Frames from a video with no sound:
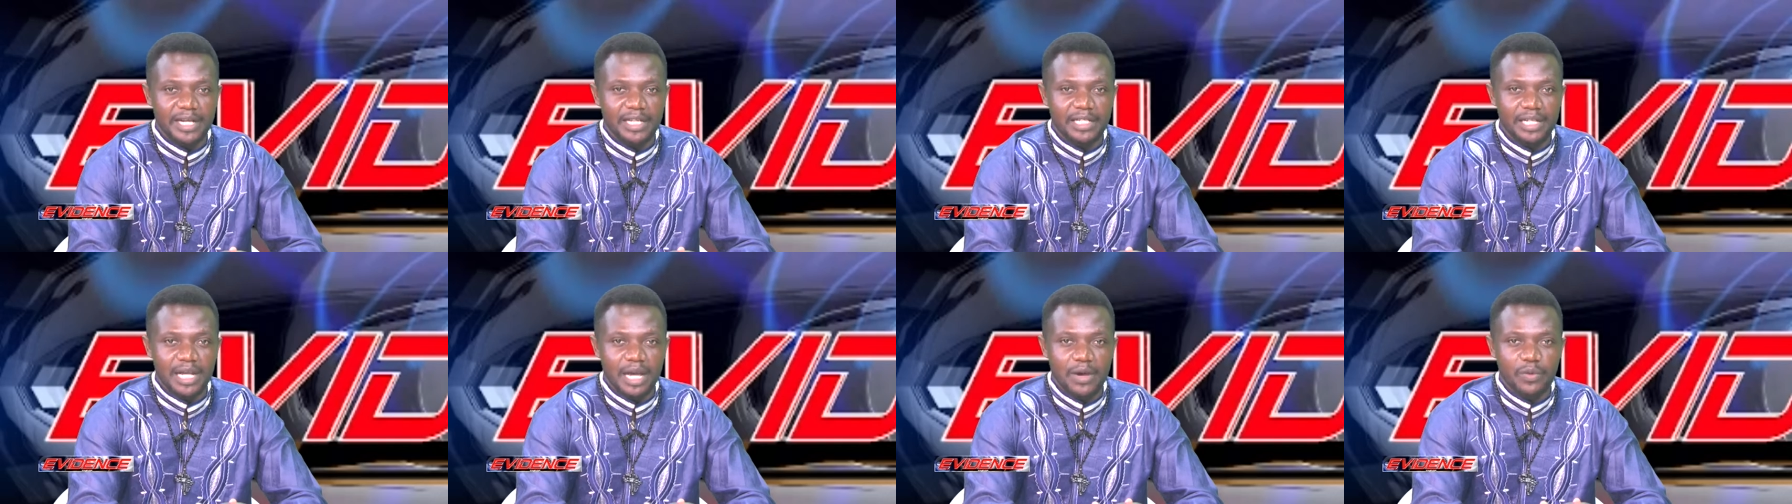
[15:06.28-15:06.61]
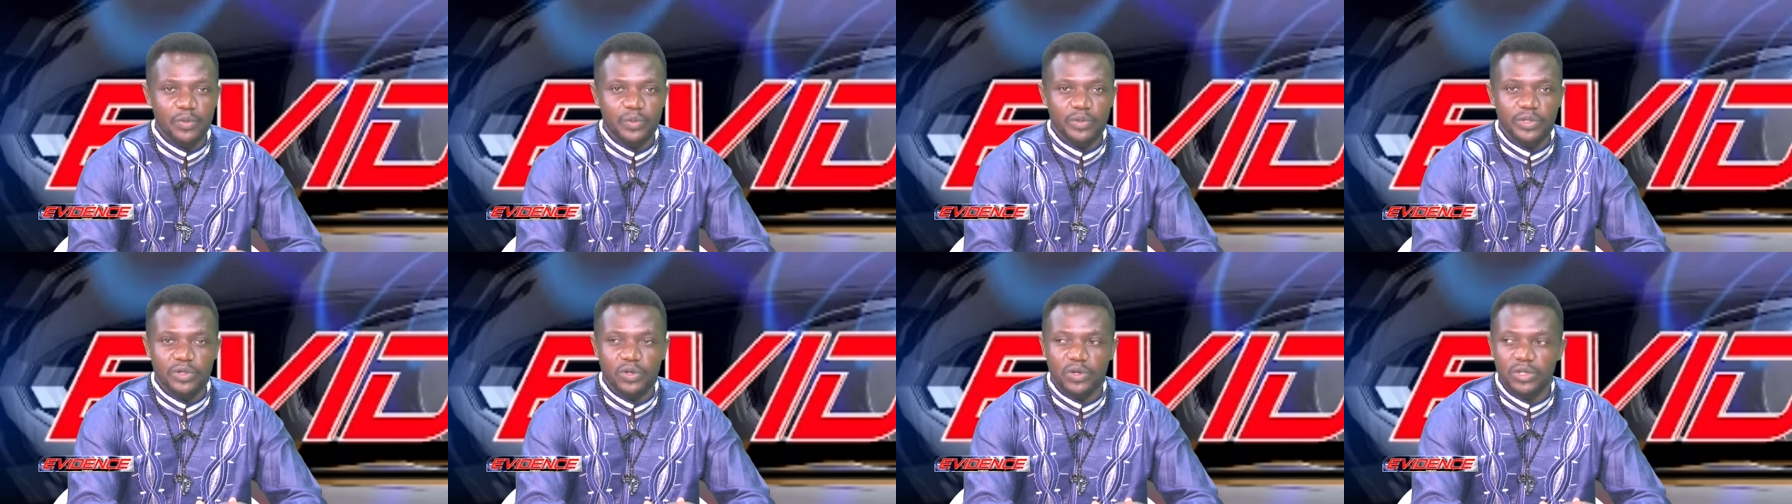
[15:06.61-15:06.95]
time
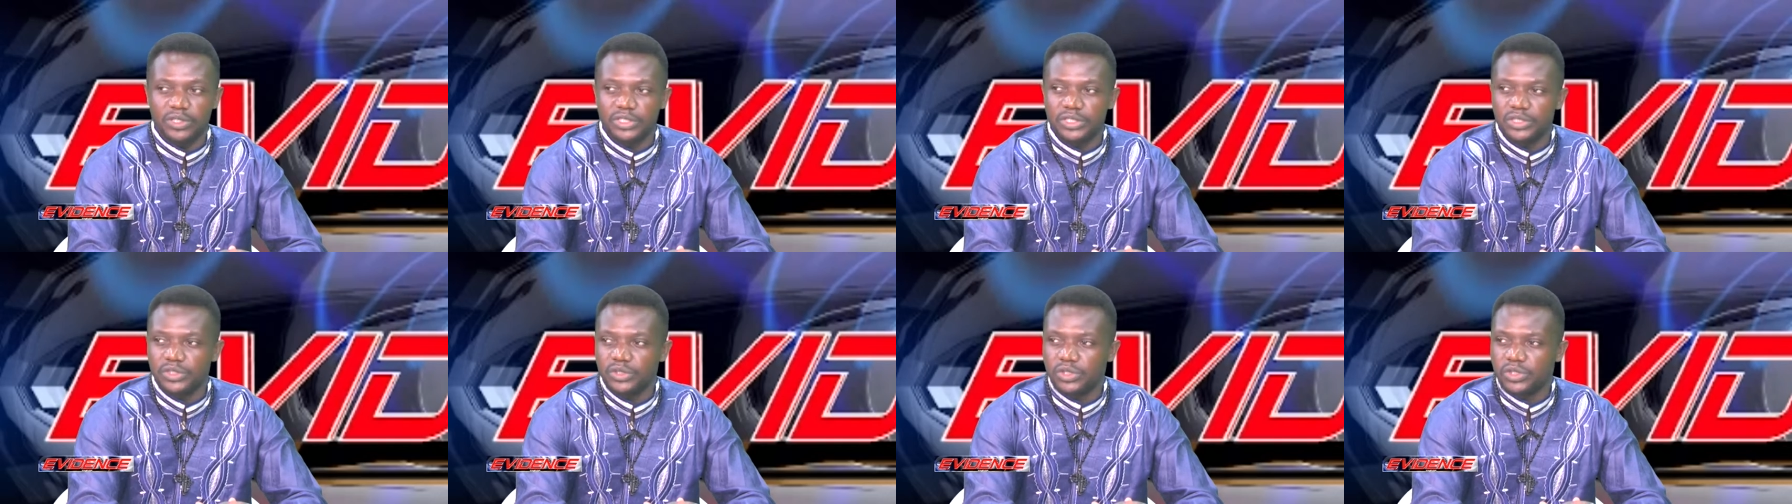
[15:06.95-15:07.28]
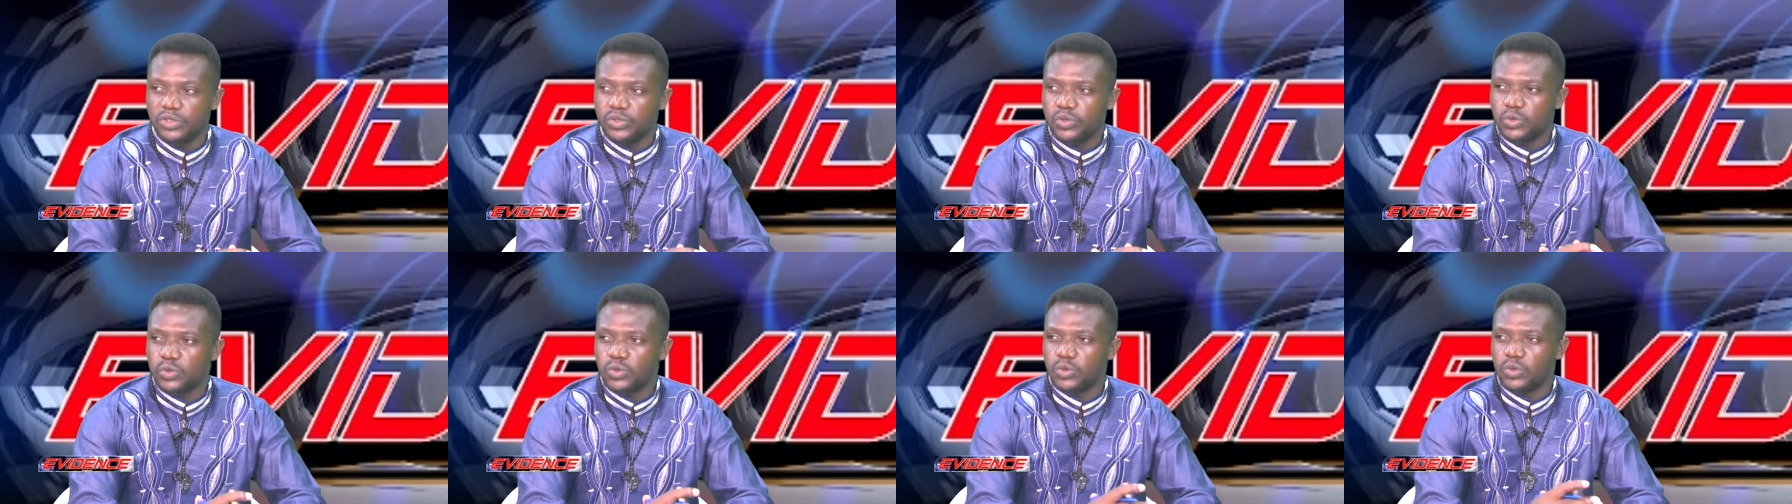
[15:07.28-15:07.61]
we continue
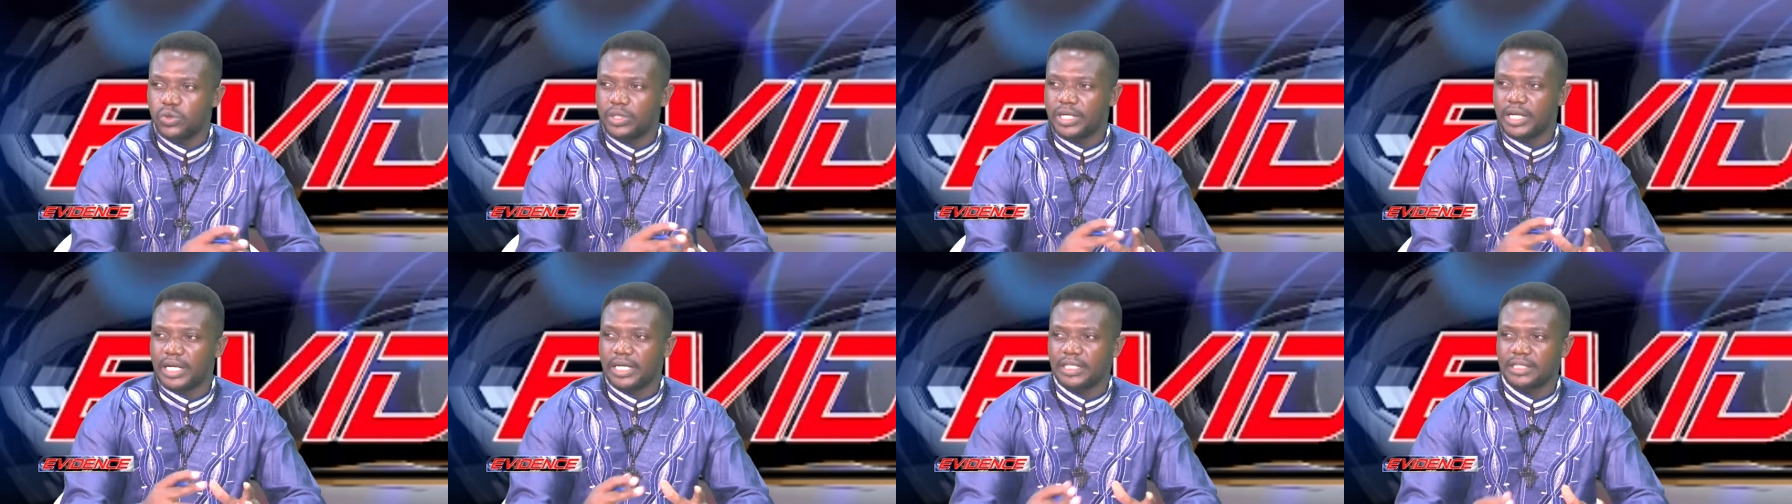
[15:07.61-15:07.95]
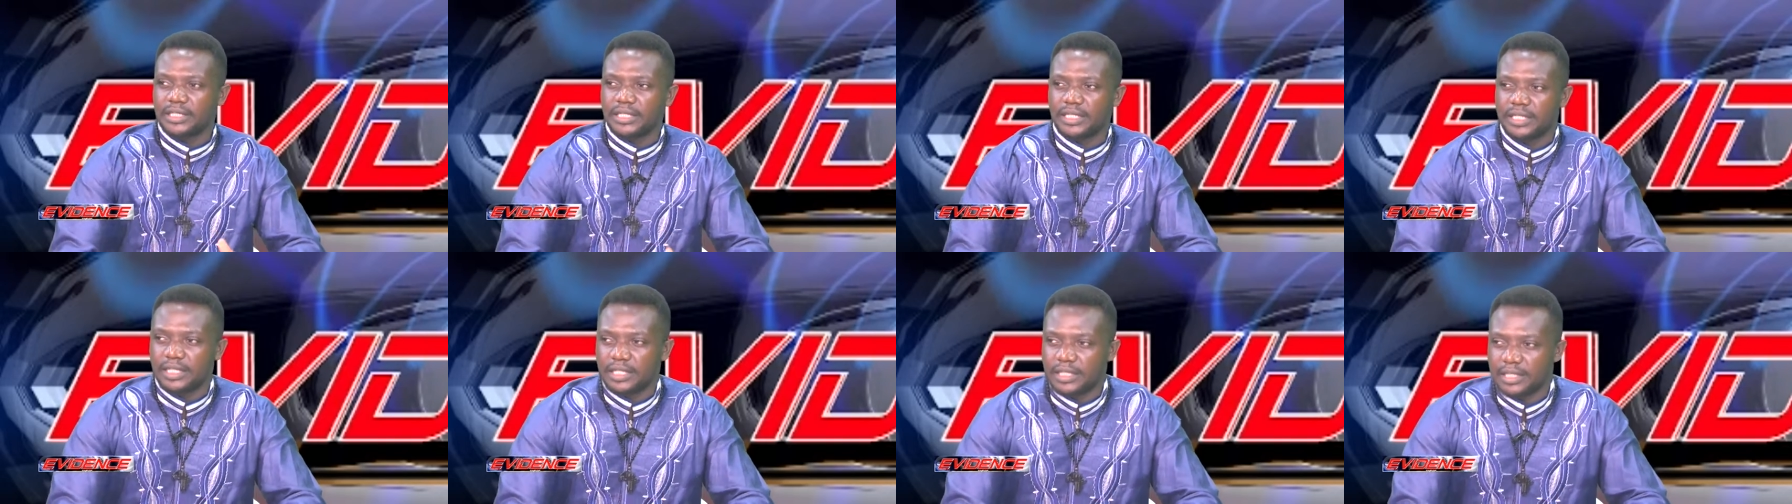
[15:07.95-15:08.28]
to look
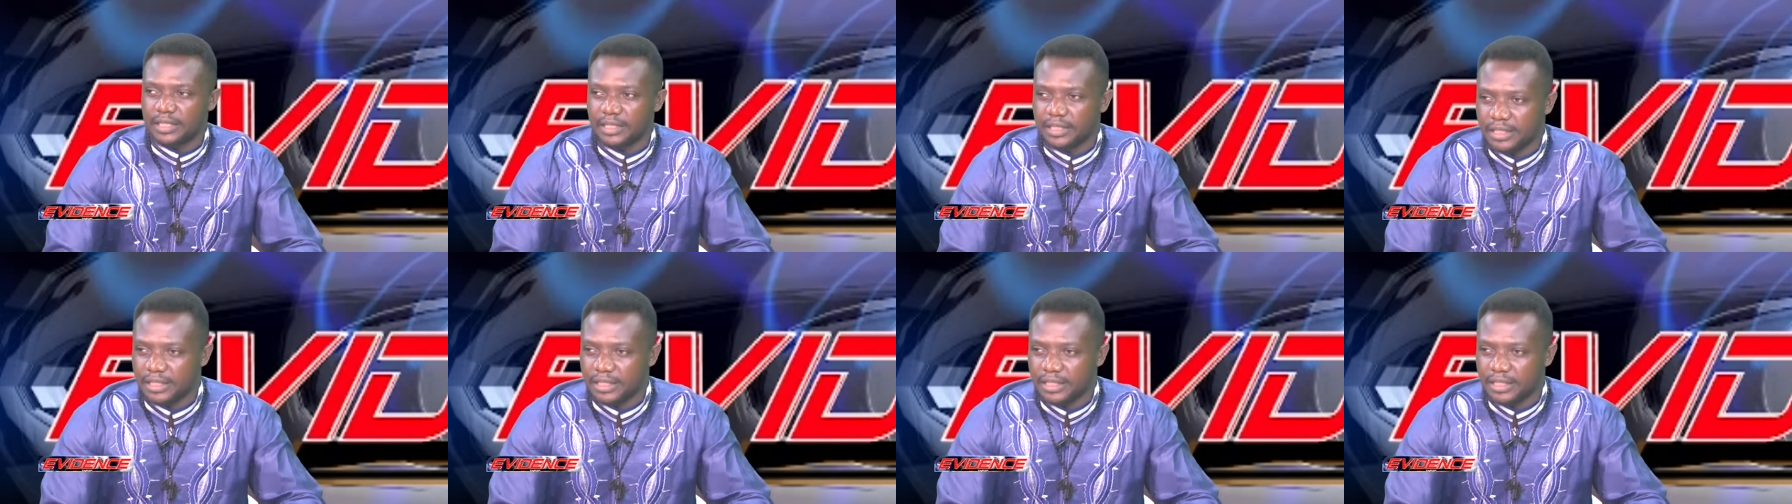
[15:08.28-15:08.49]
at